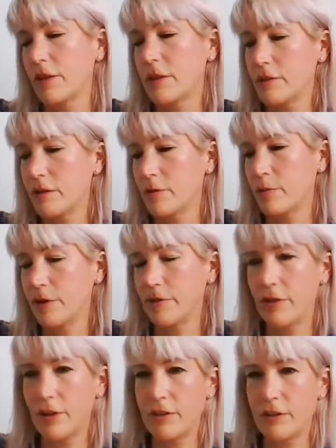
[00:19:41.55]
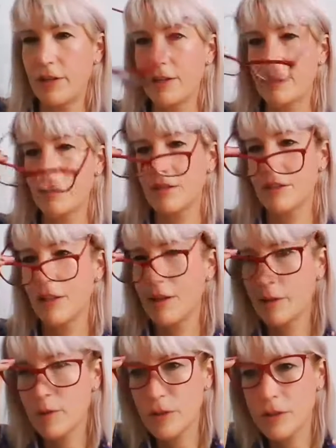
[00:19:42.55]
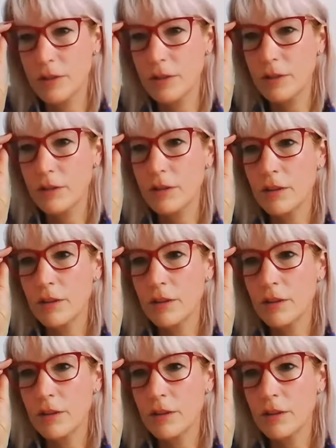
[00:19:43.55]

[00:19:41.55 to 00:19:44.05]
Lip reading: that's like my answer to that question.